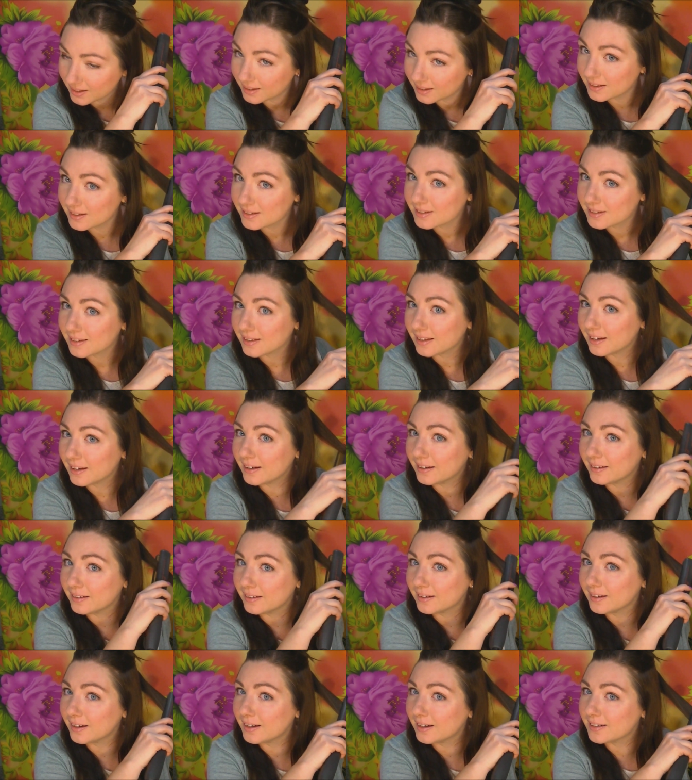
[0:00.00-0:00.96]
So then
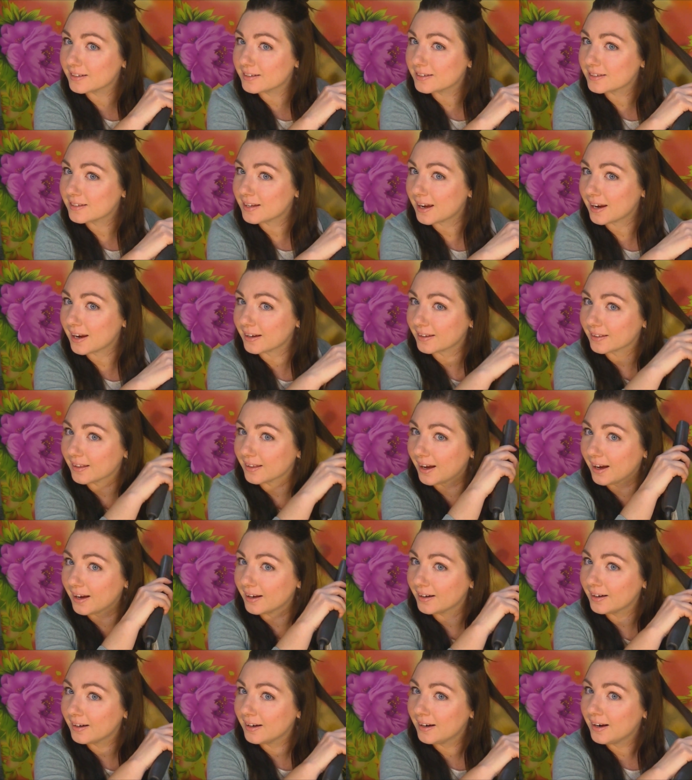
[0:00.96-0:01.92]
I just take
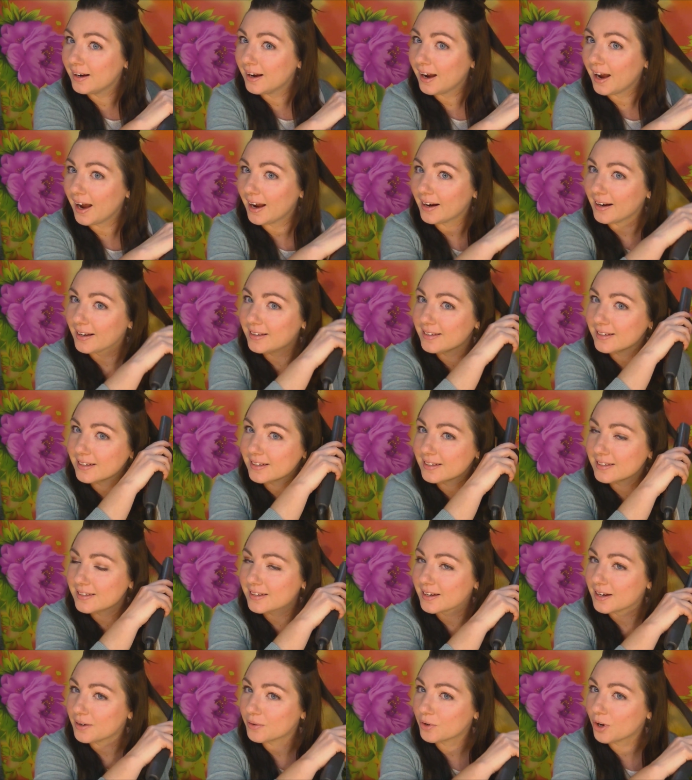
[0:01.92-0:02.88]
that, and as you can see, I'm